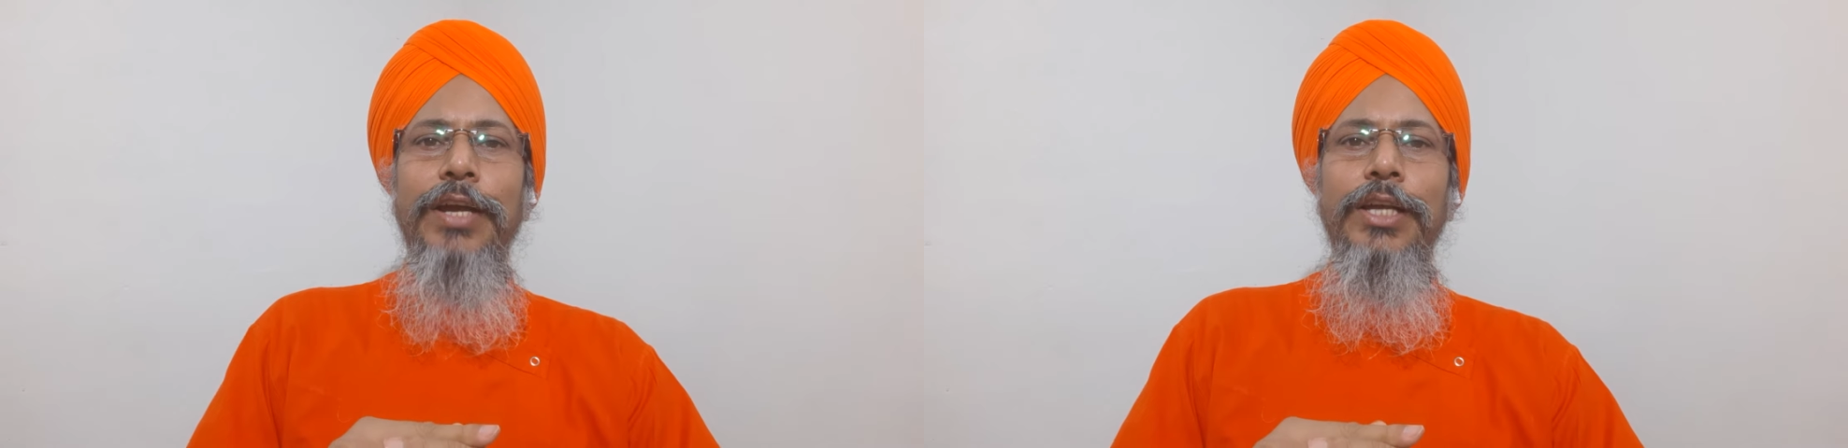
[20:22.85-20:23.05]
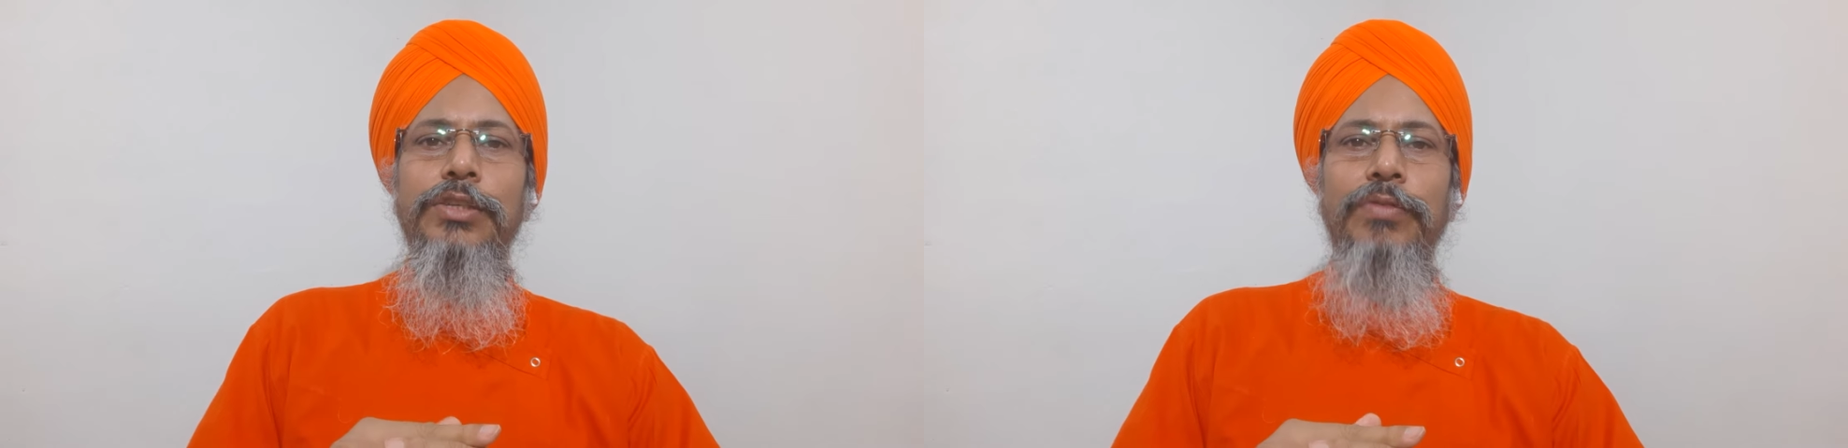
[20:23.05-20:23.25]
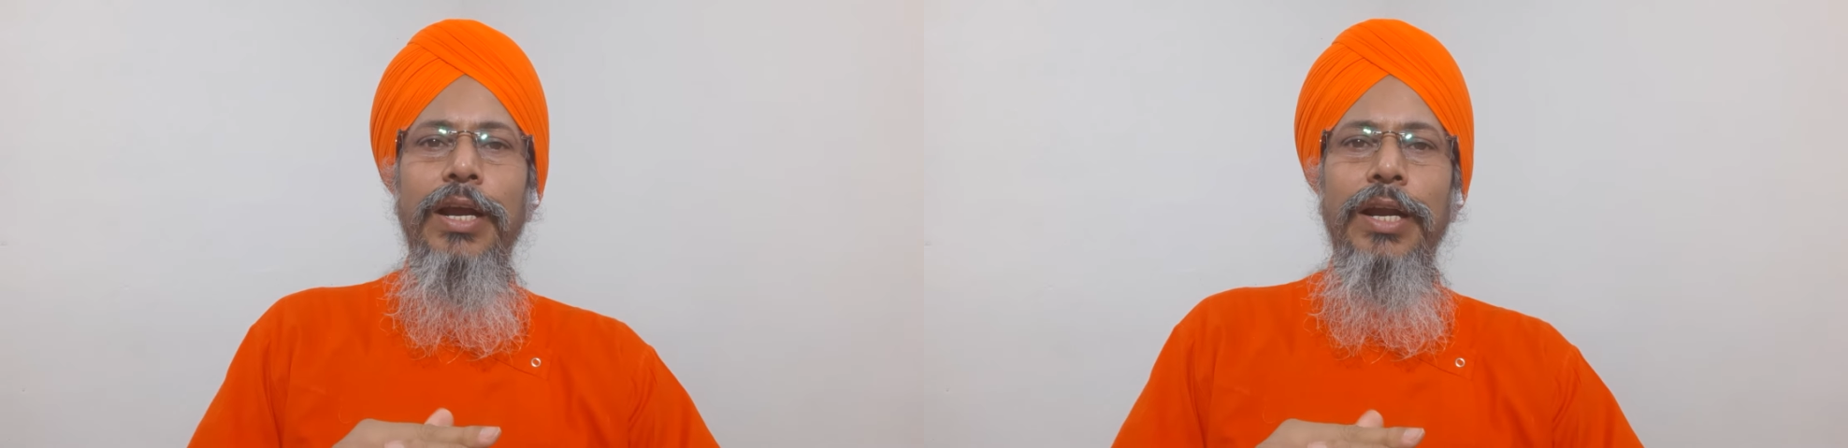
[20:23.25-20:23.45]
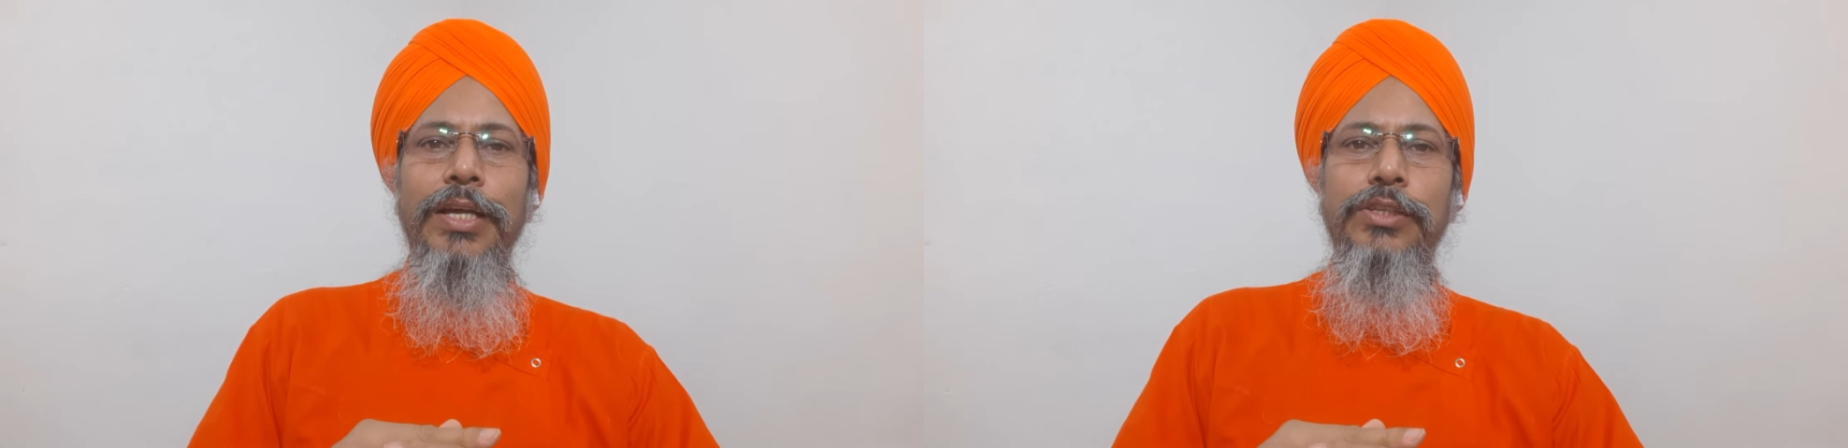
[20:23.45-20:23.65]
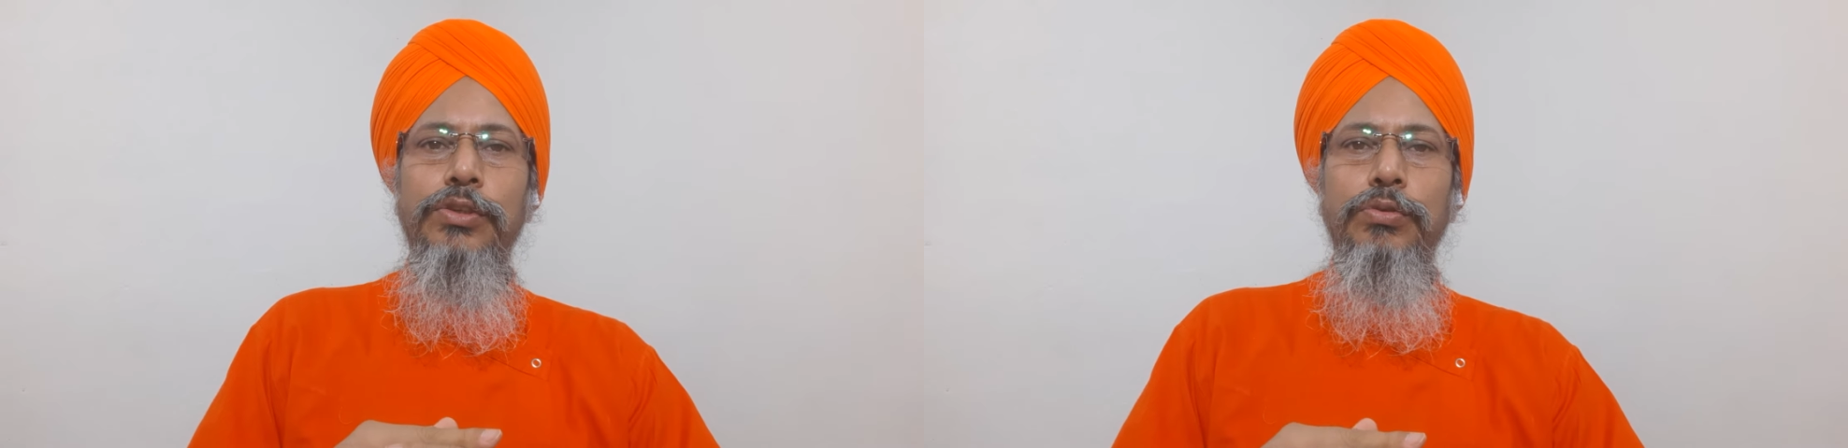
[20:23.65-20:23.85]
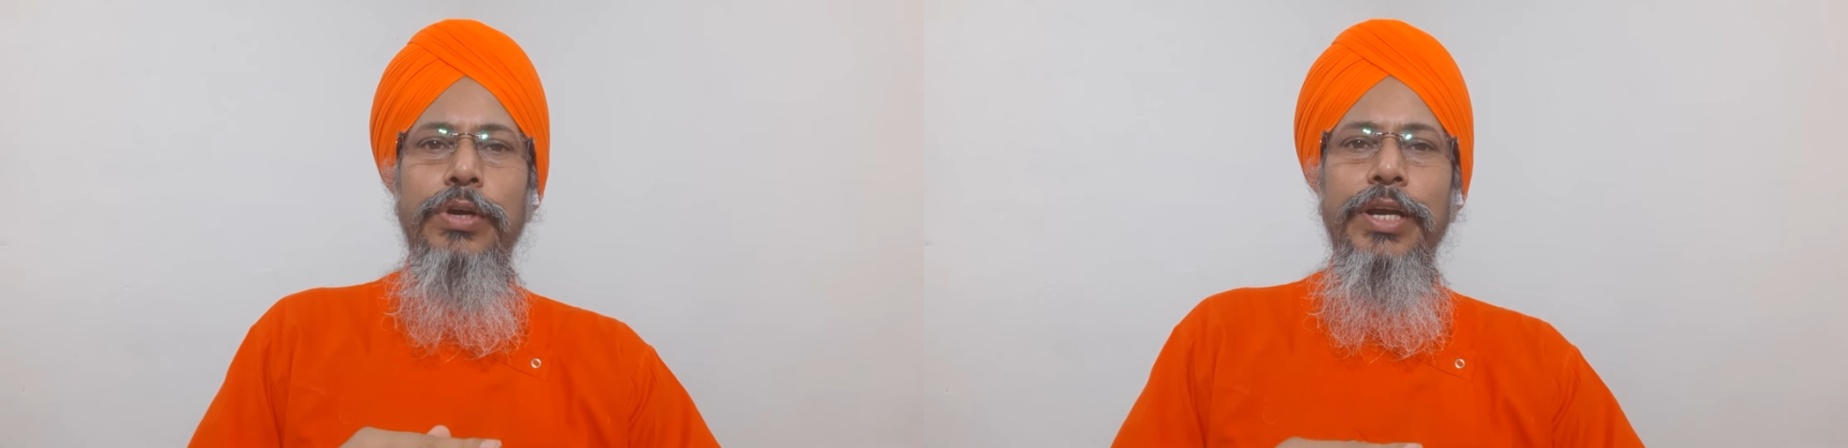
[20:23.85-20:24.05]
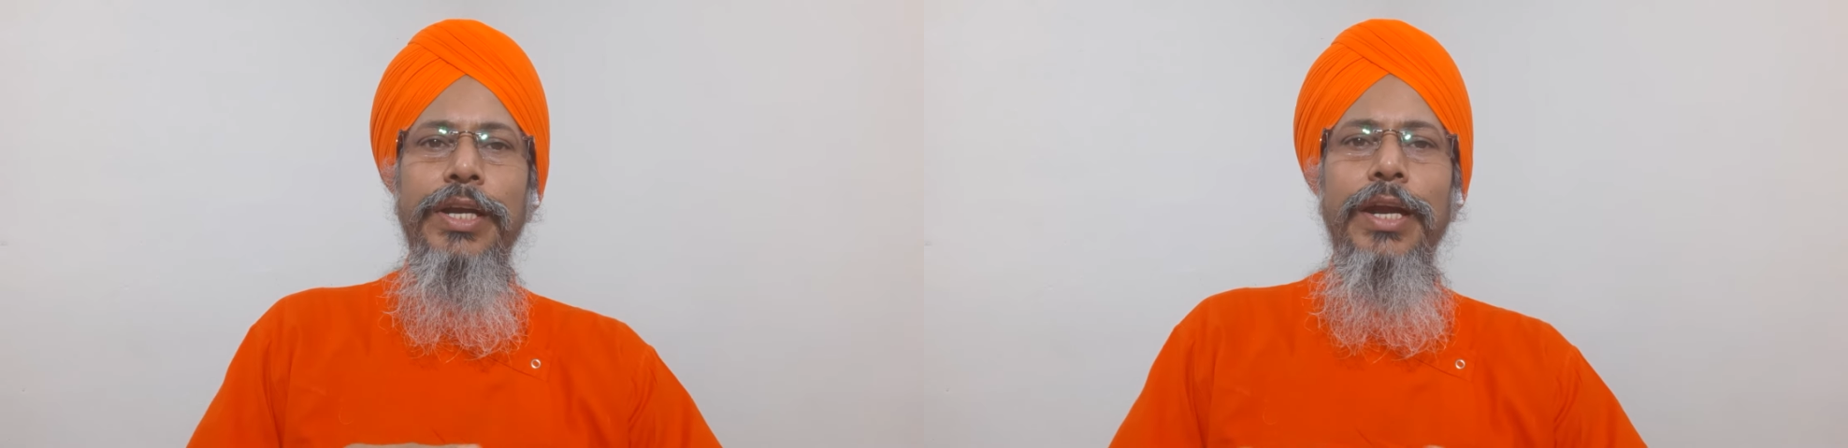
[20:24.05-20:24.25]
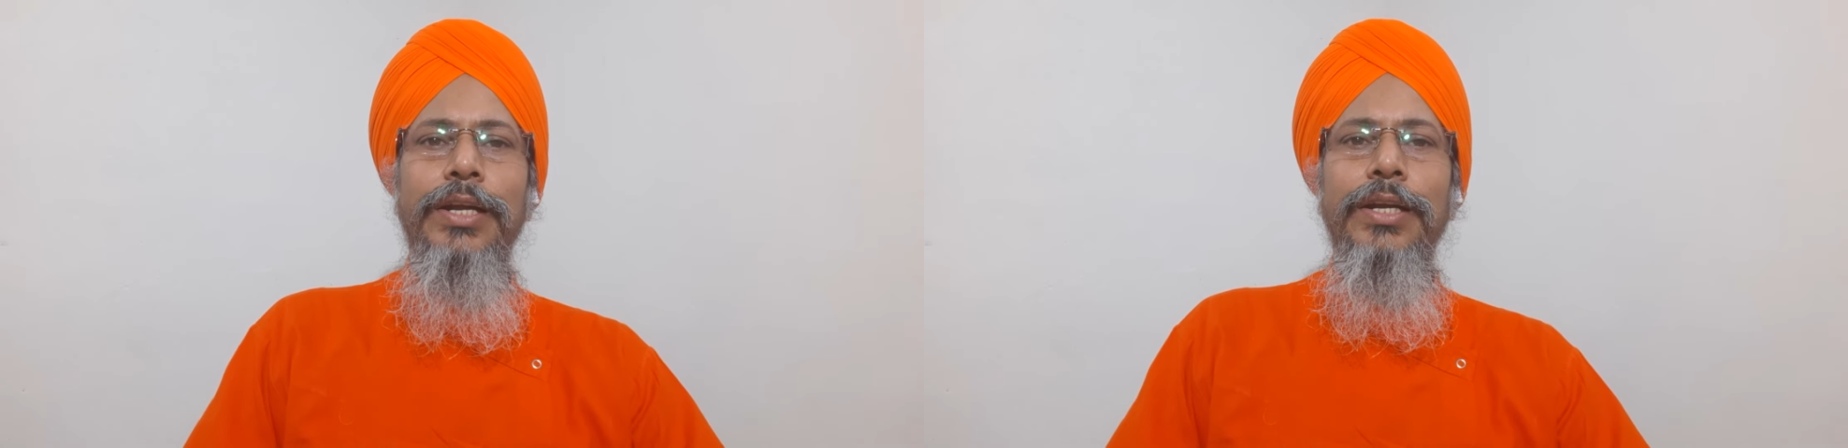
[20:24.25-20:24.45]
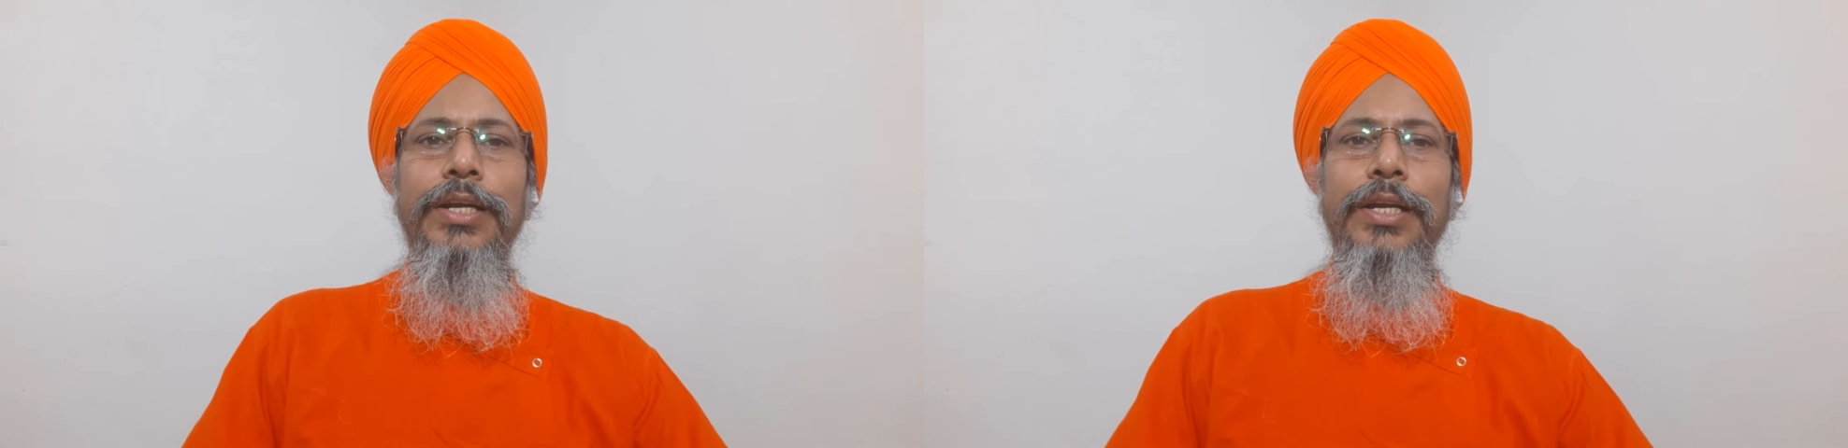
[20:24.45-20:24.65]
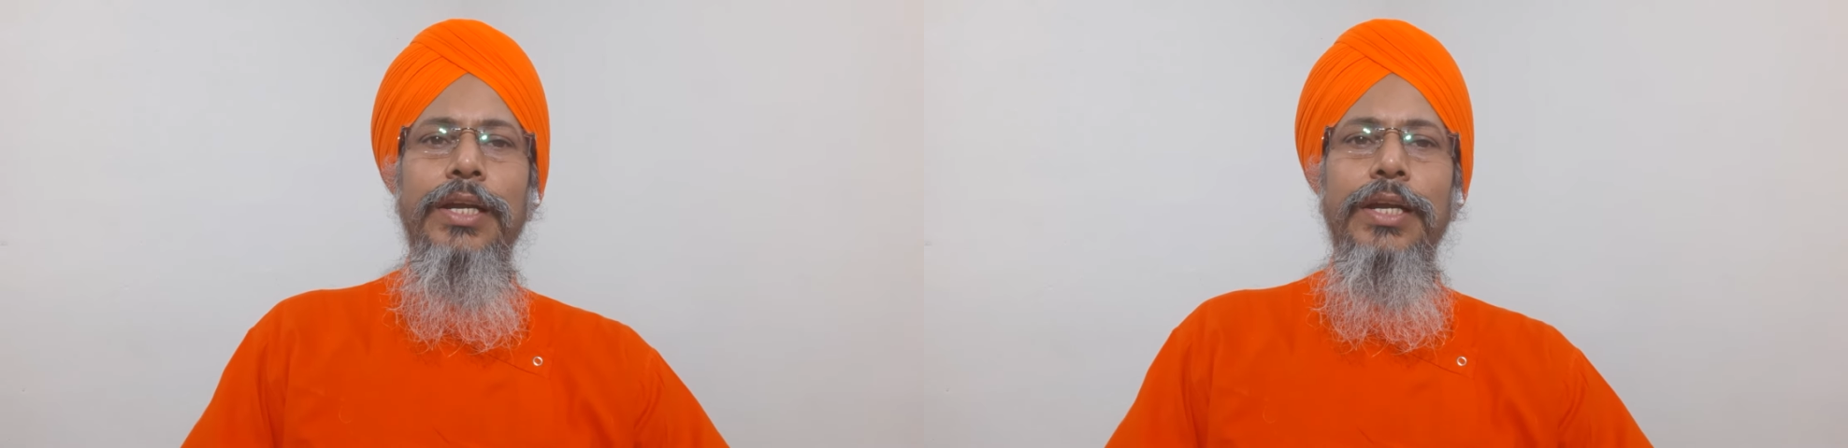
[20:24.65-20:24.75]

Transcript: as well as to create